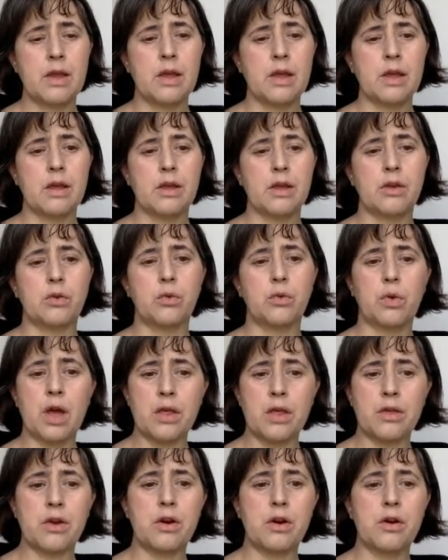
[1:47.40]
Uh,
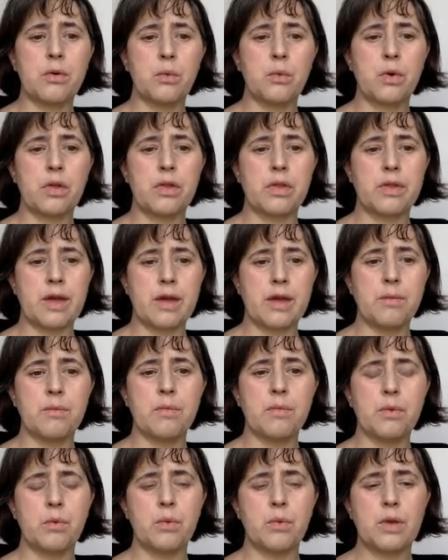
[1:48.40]
together with
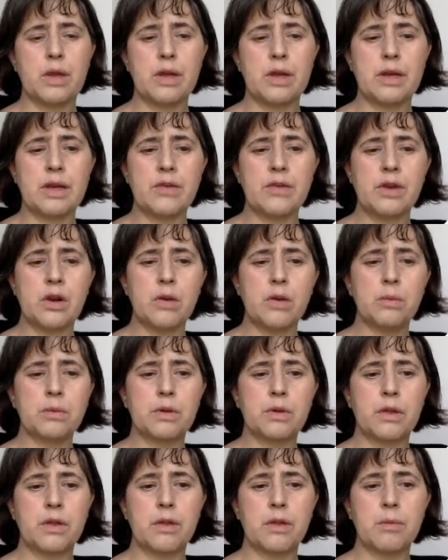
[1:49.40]
them, we
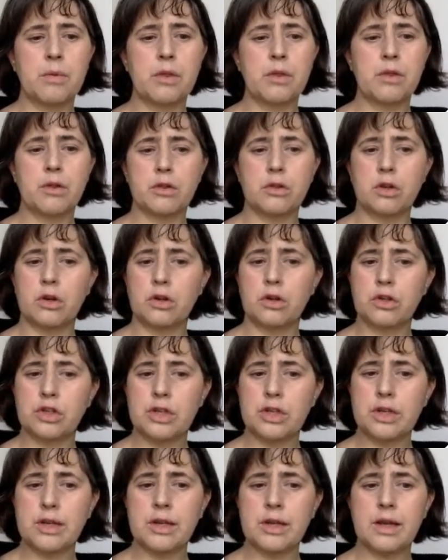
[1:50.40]
developed the
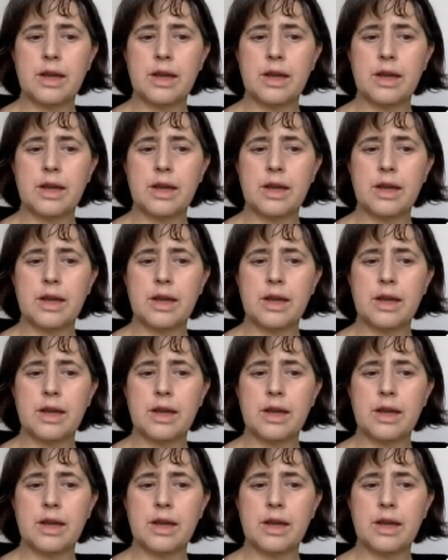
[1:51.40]
methodology